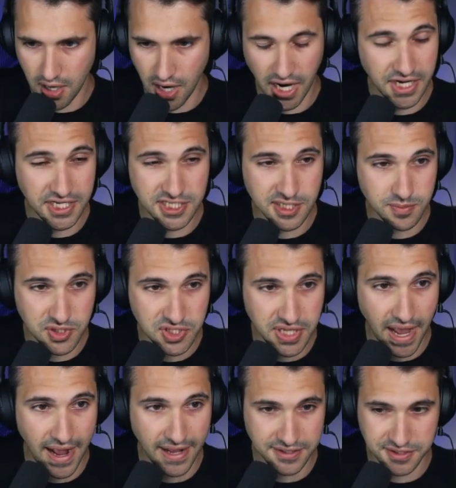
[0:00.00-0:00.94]
I need some
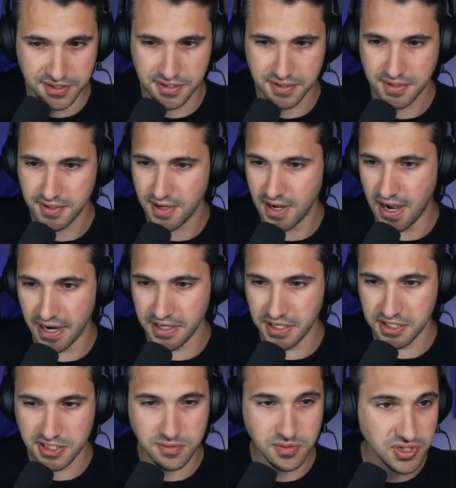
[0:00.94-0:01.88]
stats. I
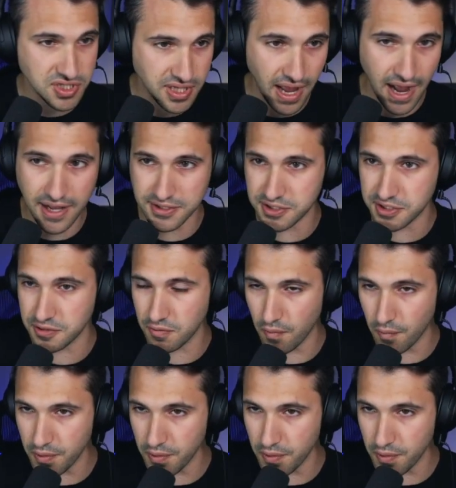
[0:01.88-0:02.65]
need some stats here. What we